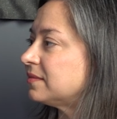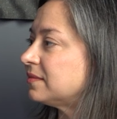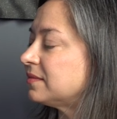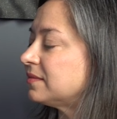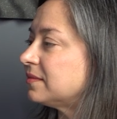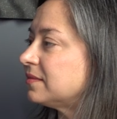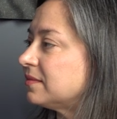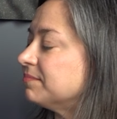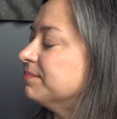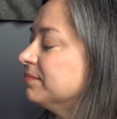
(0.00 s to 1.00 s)

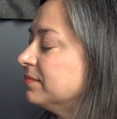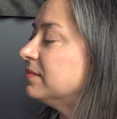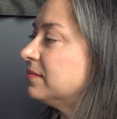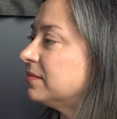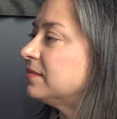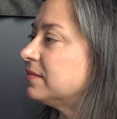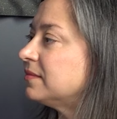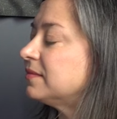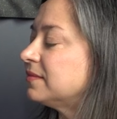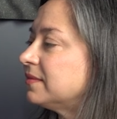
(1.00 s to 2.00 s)

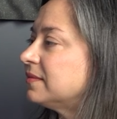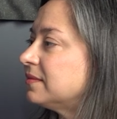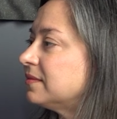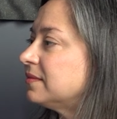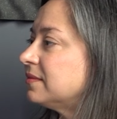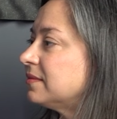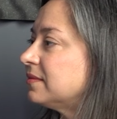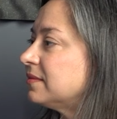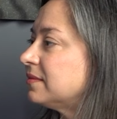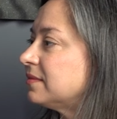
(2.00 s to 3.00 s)

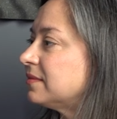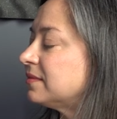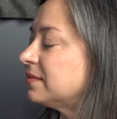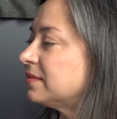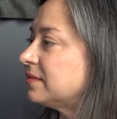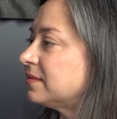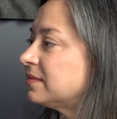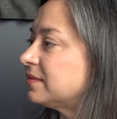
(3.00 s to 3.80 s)
The person shown says nothing.